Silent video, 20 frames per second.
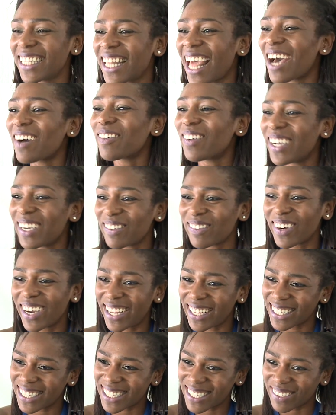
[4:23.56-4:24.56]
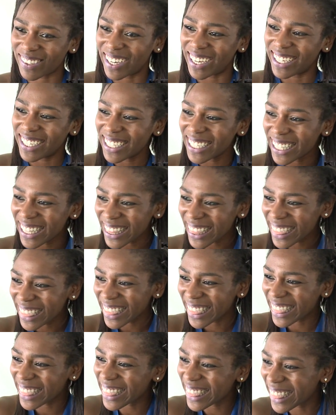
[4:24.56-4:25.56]
that went well as well.
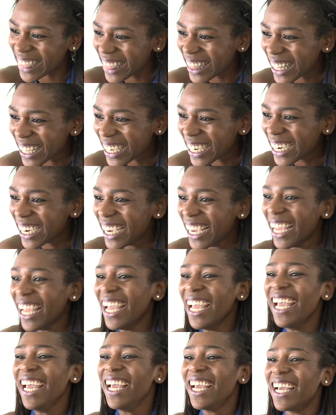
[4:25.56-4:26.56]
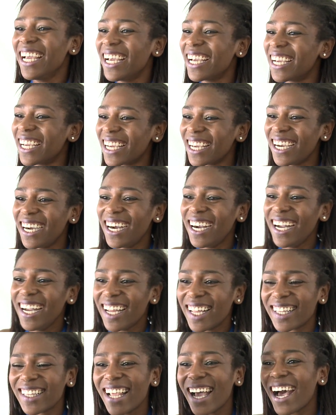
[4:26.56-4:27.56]
That's not, an, that's not an issue for you.
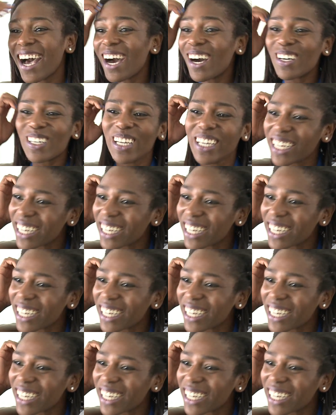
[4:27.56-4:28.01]
No.